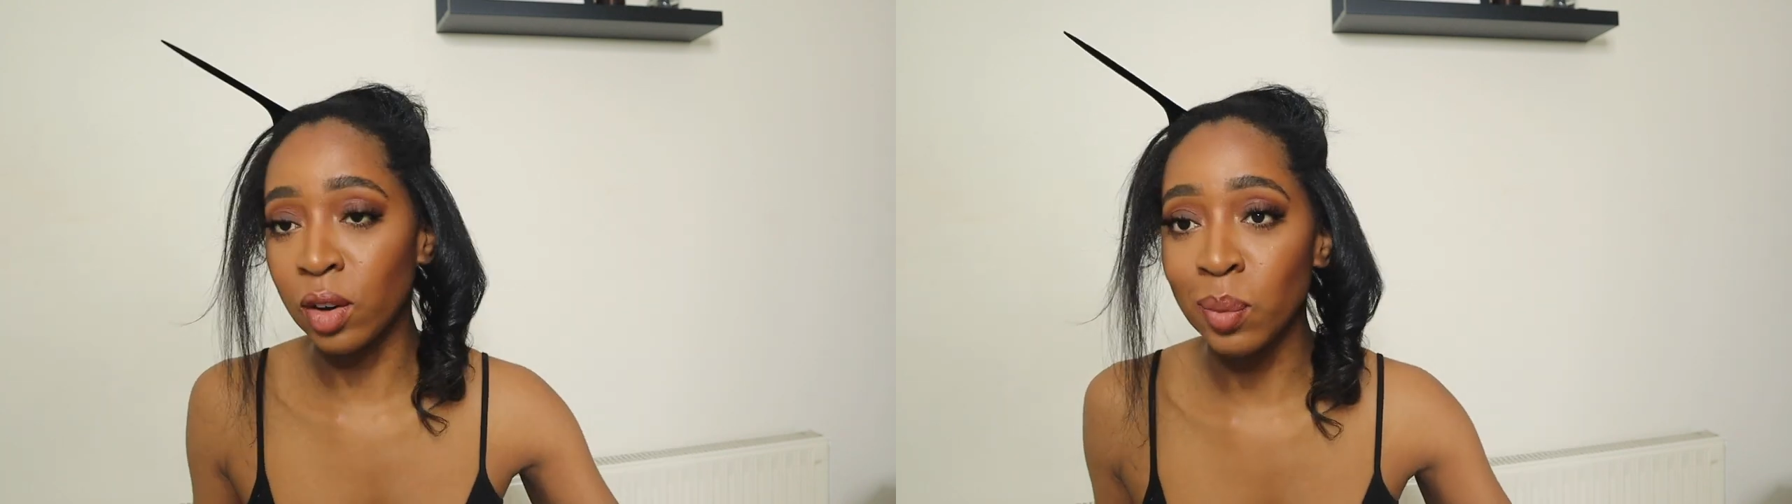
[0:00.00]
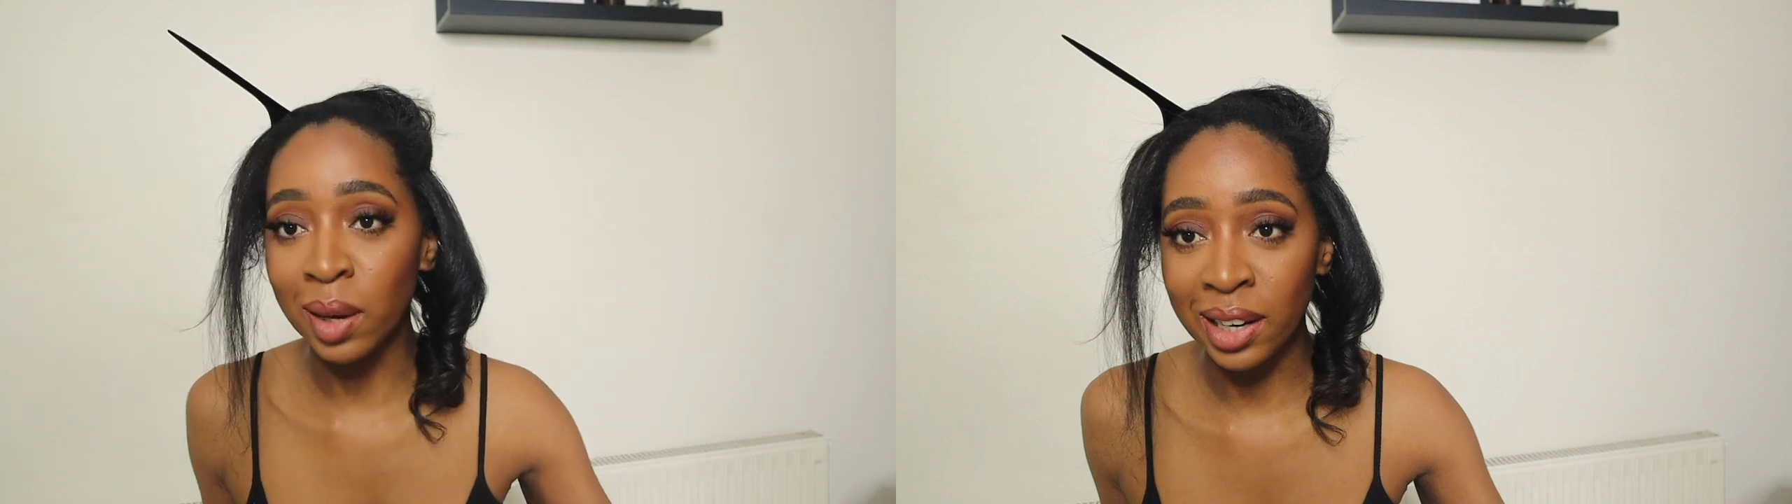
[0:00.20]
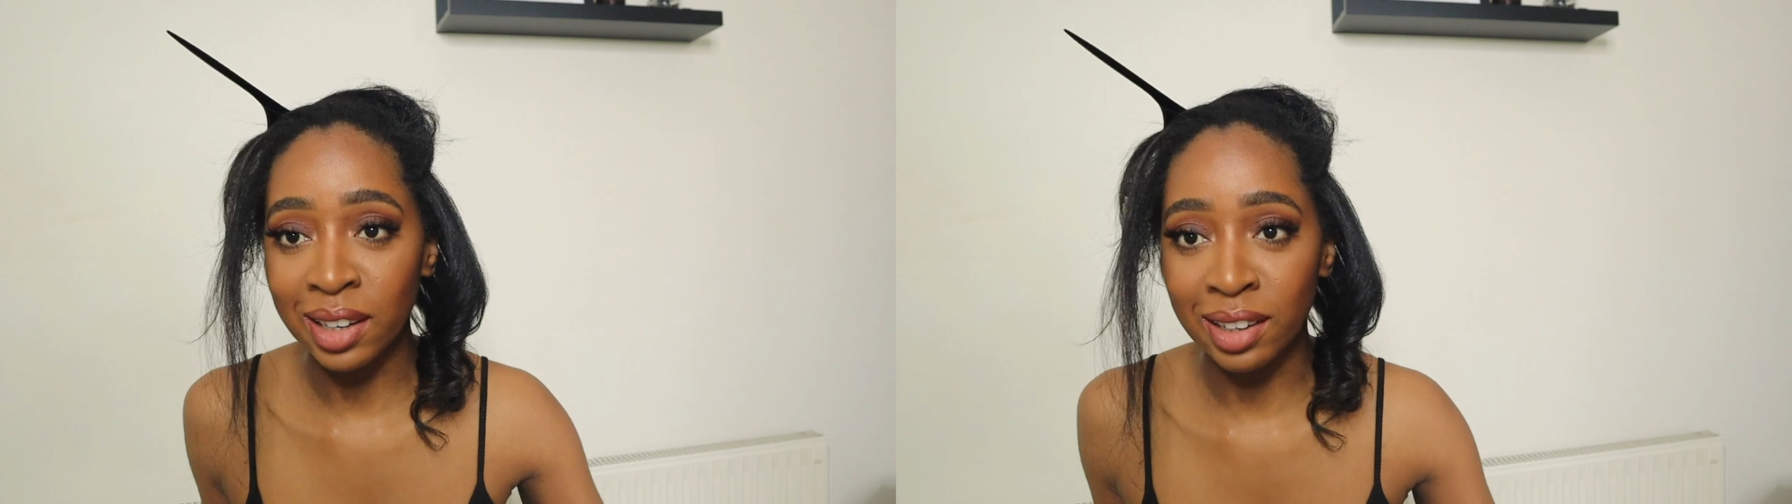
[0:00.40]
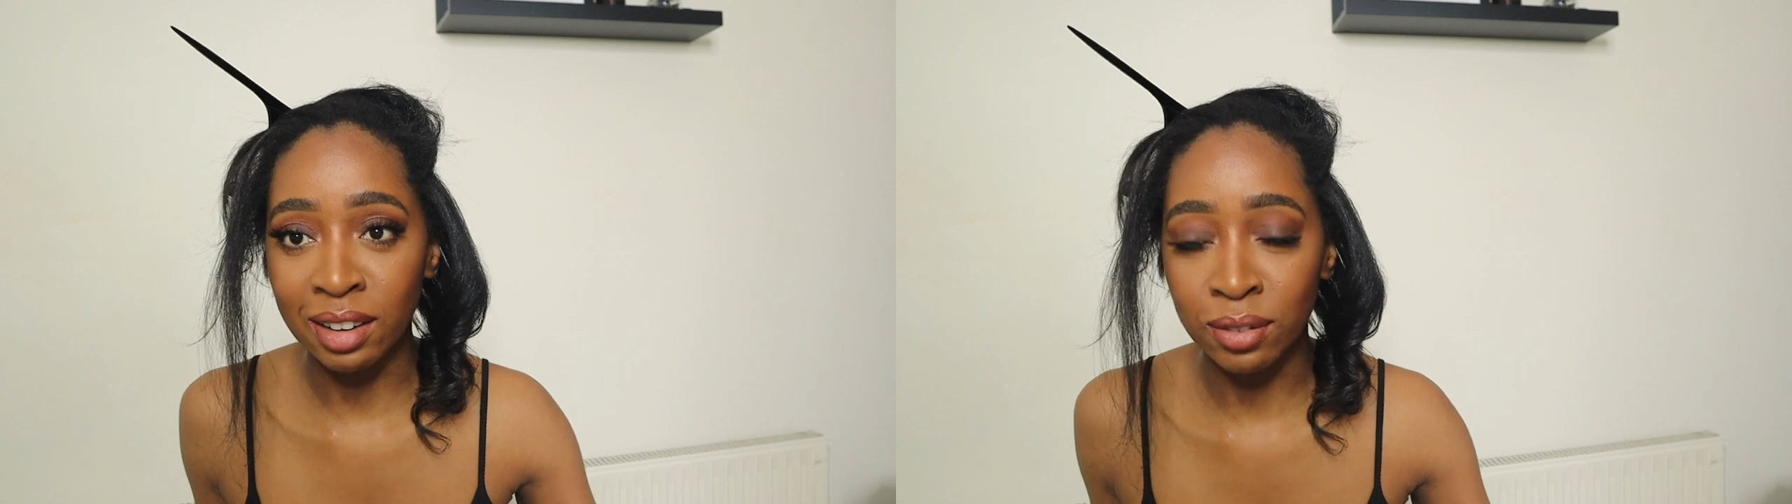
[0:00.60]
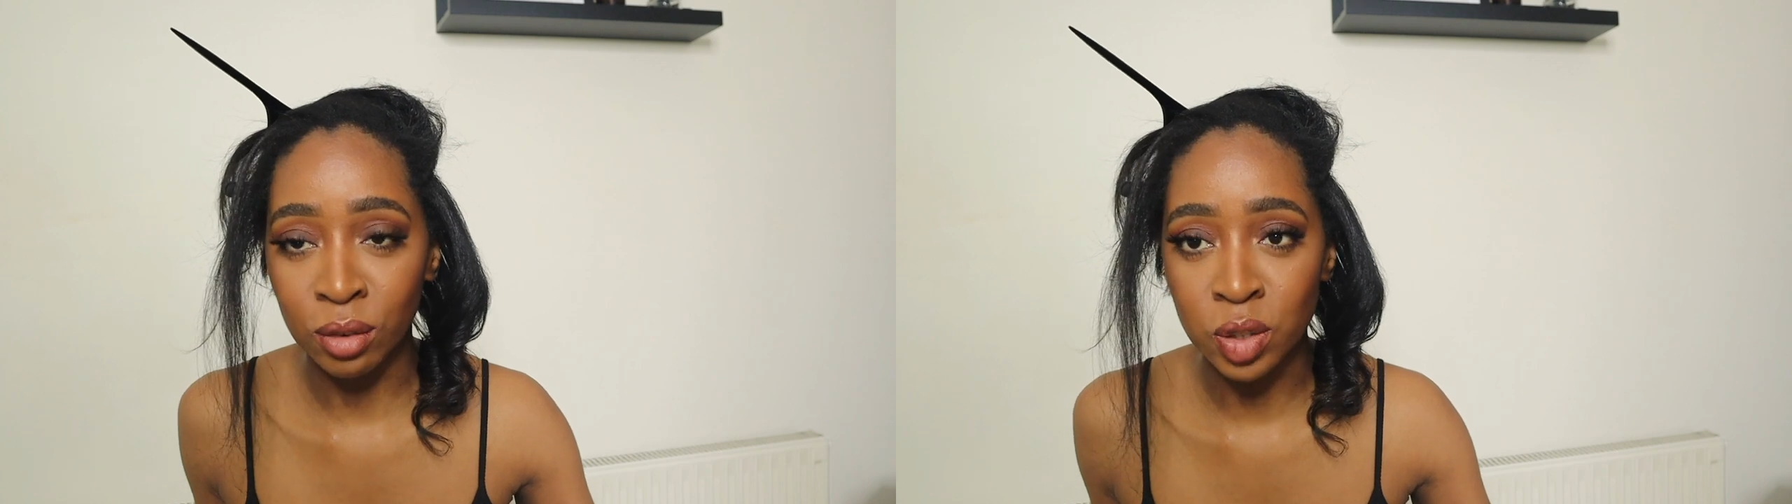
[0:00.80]

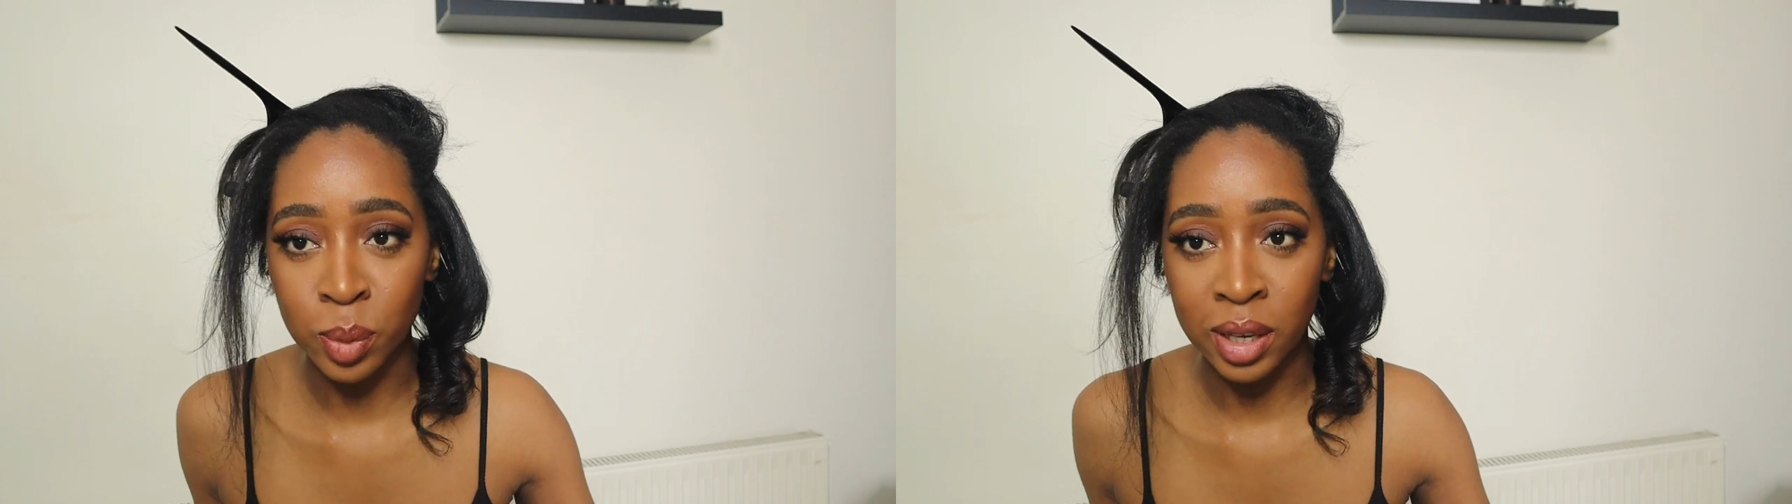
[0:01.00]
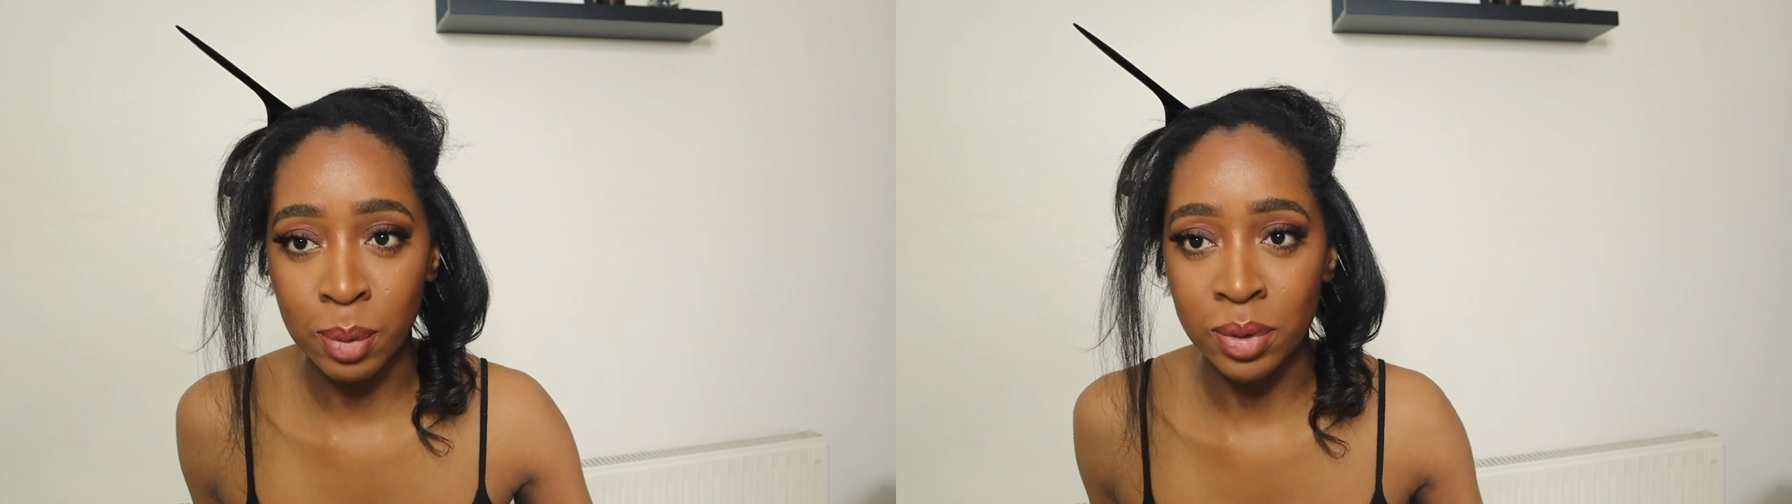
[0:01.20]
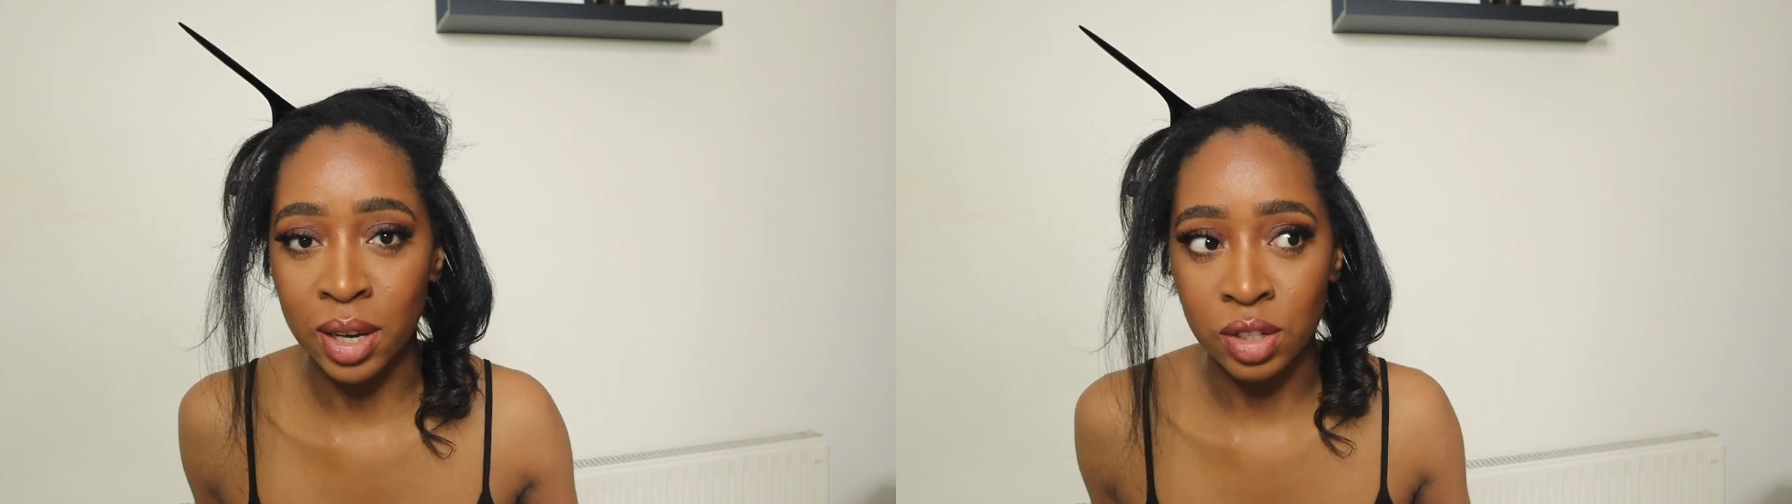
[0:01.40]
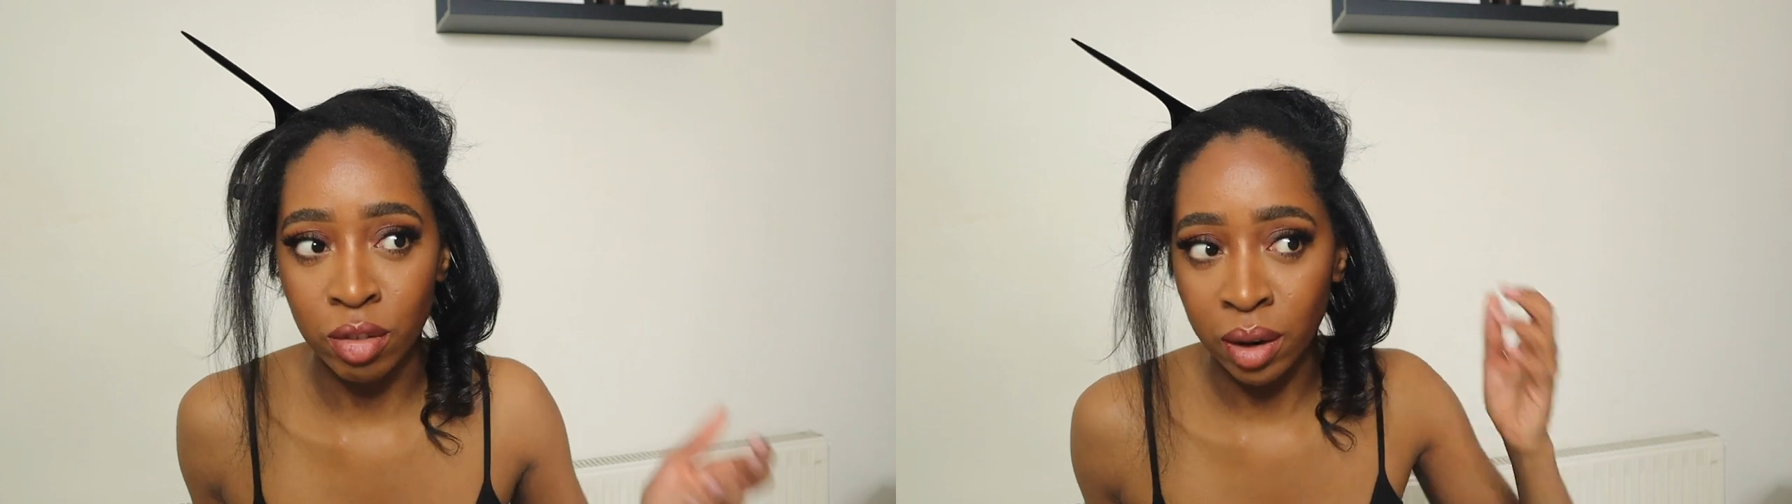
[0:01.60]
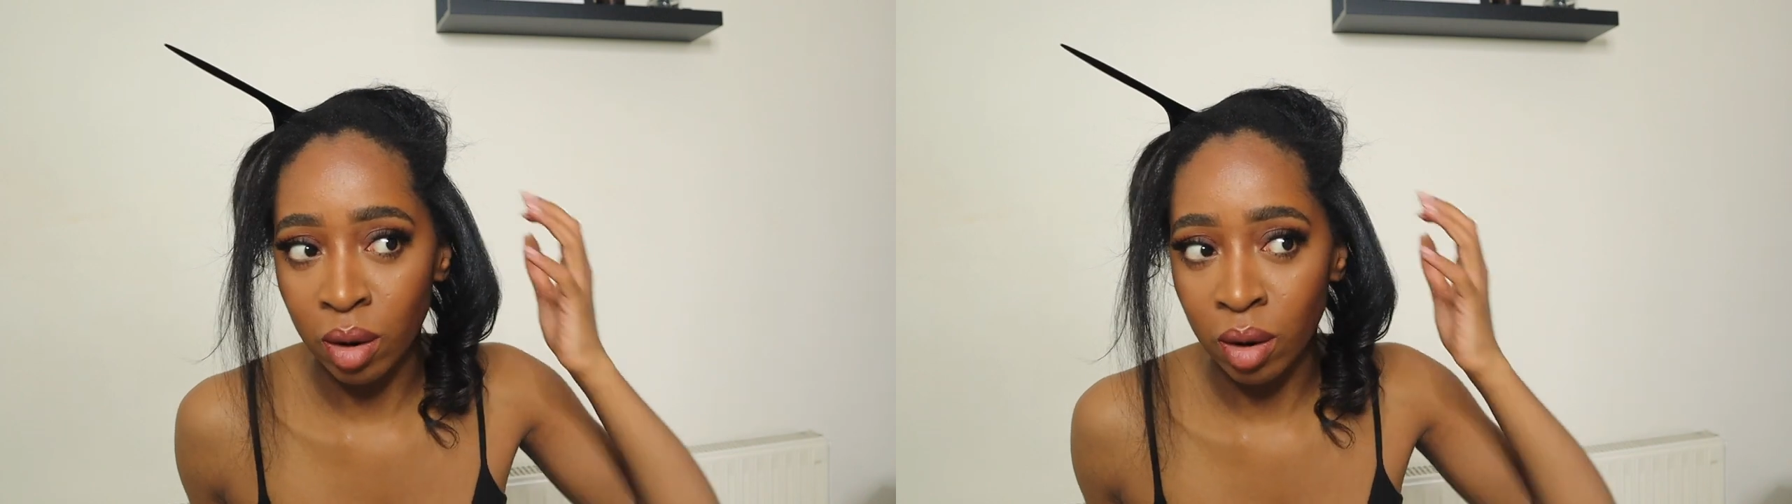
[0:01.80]
completely forgot to put heat protector on.